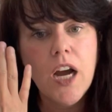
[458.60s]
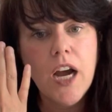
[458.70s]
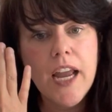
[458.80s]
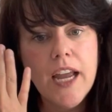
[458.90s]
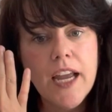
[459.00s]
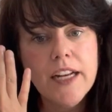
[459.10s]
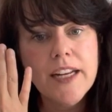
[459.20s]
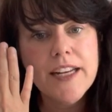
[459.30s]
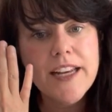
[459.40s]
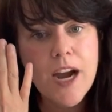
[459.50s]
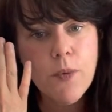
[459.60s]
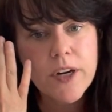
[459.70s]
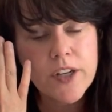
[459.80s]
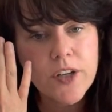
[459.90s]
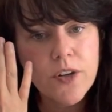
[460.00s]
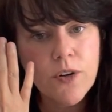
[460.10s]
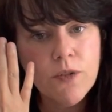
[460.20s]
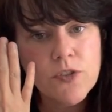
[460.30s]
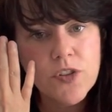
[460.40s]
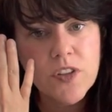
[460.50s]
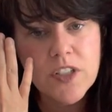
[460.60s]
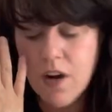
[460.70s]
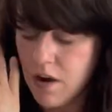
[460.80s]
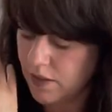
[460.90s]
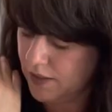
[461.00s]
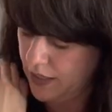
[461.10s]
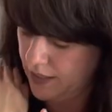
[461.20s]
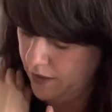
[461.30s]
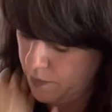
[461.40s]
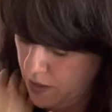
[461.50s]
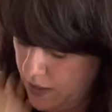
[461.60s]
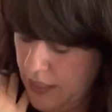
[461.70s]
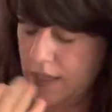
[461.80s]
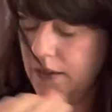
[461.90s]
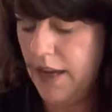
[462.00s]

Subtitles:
and now we're gonna go to the yang side of the body,